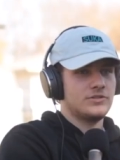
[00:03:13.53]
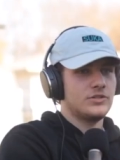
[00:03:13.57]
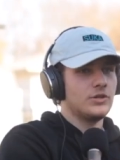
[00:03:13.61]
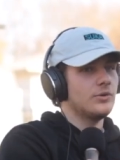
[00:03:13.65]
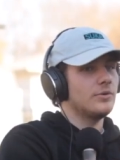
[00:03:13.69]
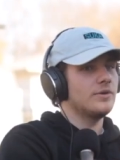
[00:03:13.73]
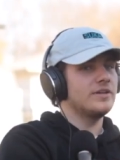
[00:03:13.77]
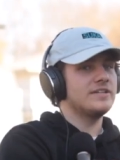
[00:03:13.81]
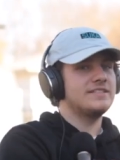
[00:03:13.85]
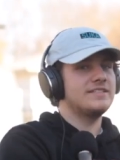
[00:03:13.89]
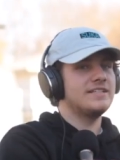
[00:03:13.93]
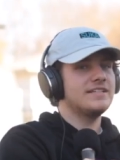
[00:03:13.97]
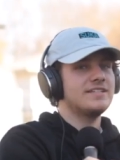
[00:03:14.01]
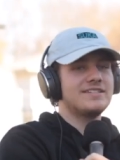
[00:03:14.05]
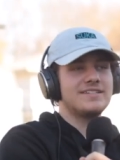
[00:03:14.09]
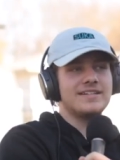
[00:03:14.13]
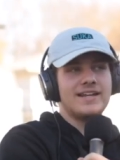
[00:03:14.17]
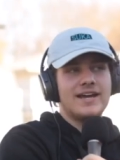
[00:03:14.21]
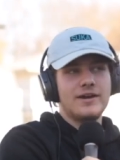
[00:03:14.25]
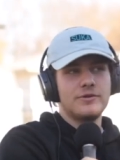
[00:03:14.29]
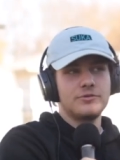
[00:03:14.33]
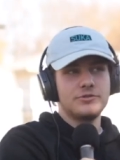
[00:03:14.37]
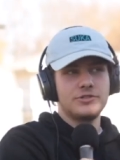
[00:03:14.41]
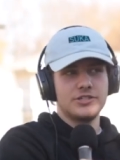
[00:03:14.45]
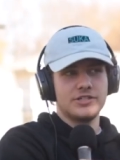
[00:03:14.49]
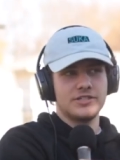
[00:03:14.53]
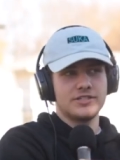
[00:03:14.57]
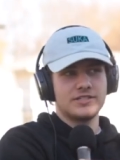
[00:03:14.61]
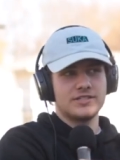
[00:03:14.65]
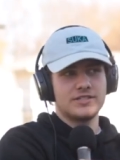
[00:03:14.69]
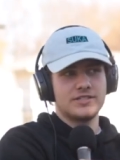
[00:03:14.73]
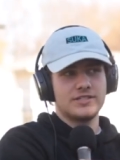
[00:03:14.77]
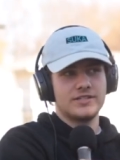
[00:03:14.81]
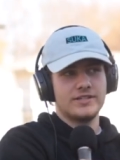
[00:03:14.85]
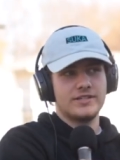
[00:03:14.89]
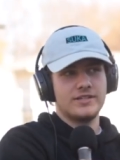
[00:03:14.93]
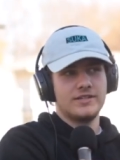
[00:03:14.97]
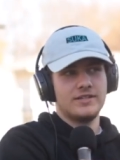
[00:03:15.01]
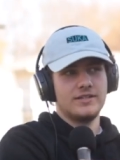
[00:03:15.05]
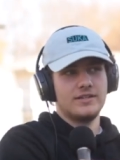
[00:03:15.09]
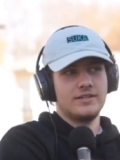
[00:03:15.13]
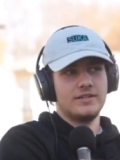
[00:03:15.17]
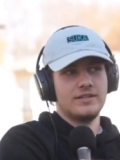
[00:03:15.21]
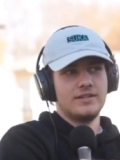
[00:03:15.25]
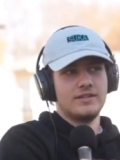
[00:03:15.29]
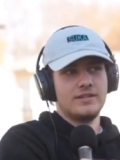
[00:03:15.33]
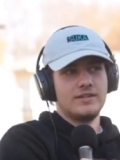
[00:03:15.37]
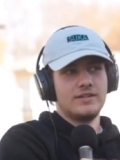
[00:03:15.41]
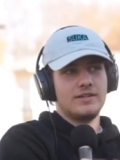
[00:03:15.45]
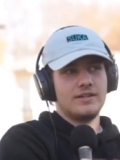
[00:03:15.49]
So is this now just
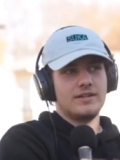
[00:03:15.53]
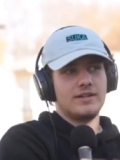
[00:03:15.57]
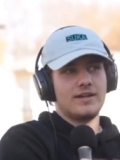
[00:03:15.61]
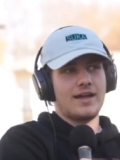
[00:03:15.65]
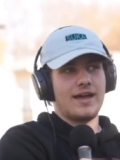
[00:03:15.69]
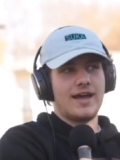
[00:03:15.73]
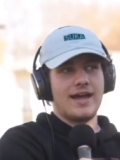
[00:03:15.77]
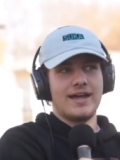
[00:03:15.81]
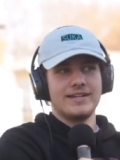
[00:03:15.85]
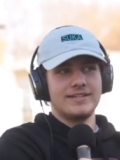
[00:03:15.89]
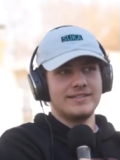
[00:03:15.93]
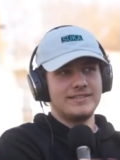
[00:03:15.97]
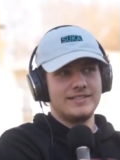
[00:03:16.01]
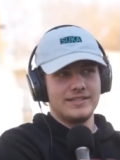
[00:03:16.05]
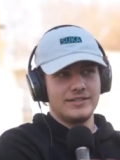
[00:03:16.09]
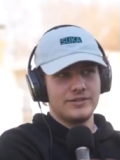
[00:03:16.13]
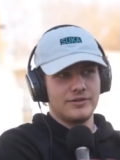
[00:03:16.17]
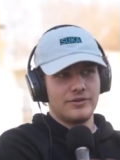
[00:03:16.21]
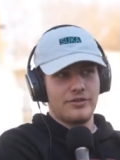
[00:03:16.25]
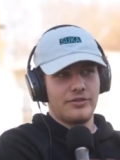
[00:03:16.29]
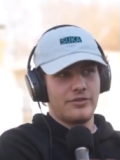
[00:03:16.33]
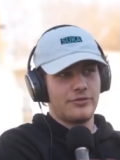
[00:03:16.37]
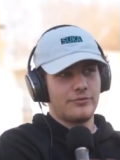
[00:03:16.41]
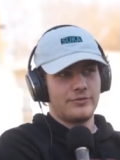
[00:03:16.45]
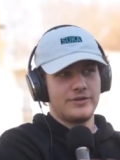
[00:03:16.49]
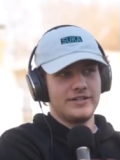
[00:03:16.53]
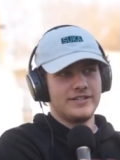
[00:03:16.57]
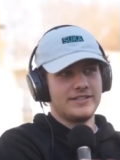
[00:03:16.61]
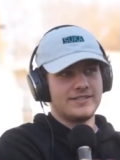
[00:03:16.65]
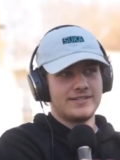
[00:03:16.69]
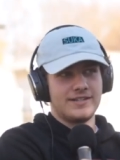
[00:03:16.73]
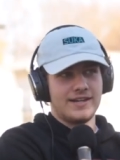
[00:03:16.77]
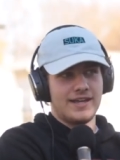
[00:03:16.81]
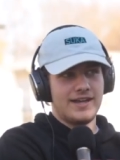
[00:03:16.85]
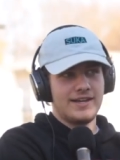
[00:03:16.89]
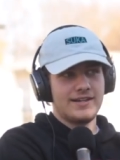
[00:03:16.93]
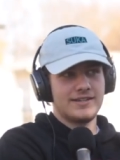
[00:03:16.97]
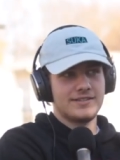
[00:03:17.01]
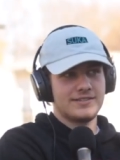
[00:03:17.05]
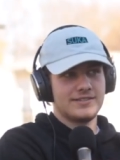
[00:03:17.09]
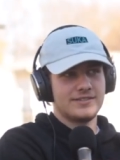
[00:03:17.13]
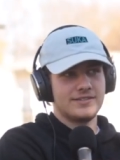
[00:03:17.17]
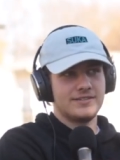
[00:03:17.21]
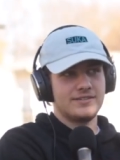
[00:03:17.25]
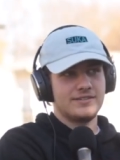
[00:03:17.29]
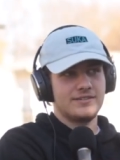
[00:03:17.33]
ideal three snacks?